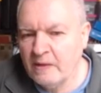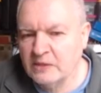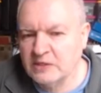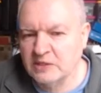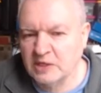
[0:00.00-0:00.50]

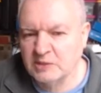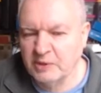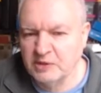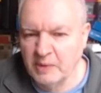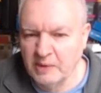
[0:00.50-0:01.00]
This is, I
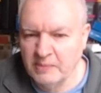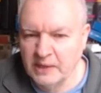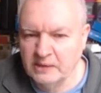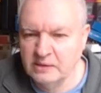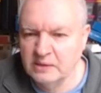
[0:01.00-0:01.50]
suppose, my
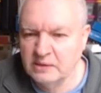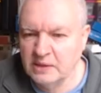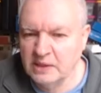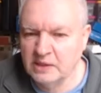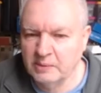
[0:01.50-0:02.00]
main
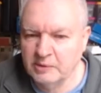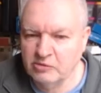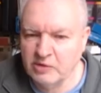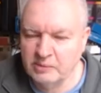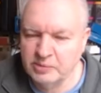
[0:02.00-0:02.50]

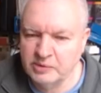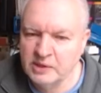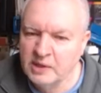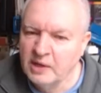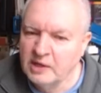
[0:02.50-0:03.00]
incoming ground
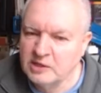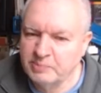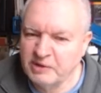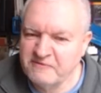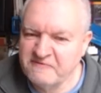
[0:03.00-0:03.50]
point. There's
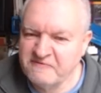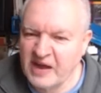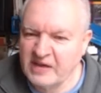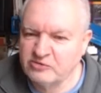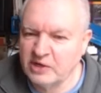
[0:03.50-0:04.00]
a big
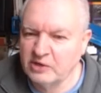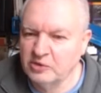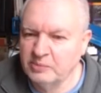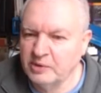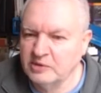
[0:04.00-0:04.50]
fat track
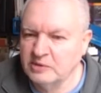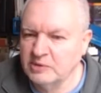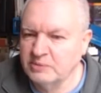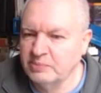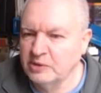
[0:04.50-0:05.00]
on the
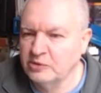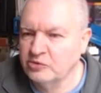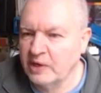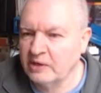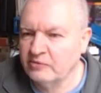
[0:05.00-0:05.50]
bottom, this blue
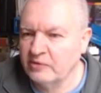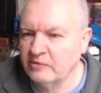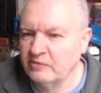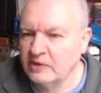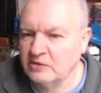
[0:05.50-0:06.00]
track. If
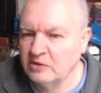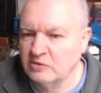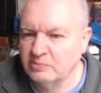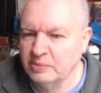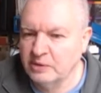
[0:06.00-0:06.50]
I have to
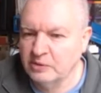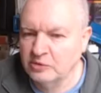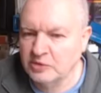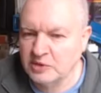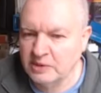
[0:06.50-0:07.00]
go to blue,
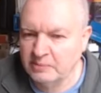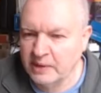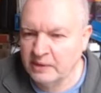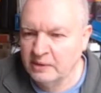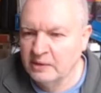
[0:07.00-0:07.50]
you'll see it
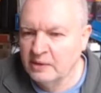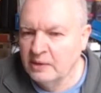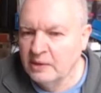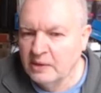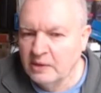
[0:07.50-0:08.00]
better.
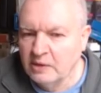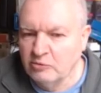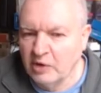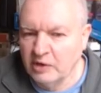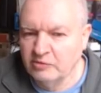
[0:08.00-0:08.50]

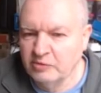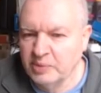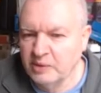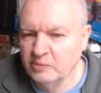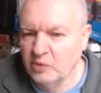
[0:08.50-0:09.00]
Running from
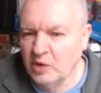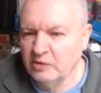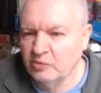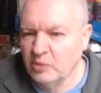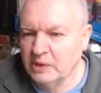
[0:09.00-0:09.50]
pin
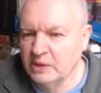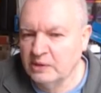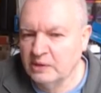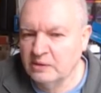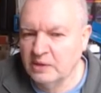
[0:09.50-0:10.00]
1
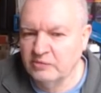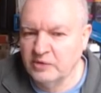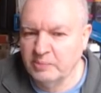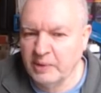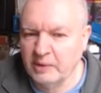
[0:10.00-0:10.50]
of
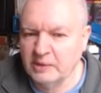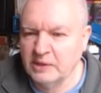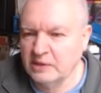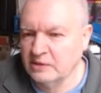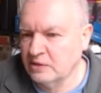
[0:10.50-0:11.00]
the power
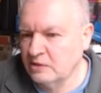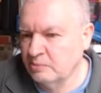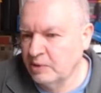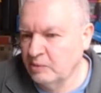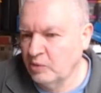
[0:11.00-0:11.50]
connector
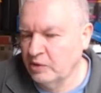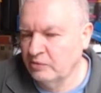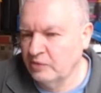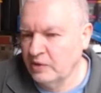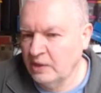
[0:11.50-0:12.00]
to pin 1
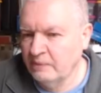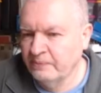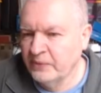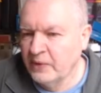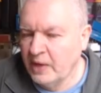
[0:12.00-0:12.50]
of the
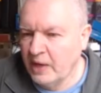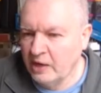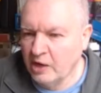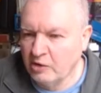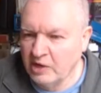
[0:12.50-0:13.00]

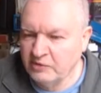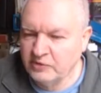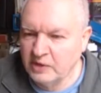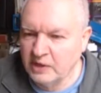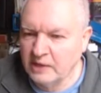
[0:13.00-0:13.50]

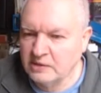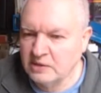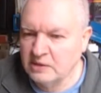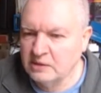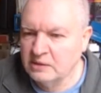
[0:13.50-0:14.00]
NRF
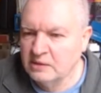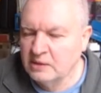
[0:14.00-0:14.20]
connector.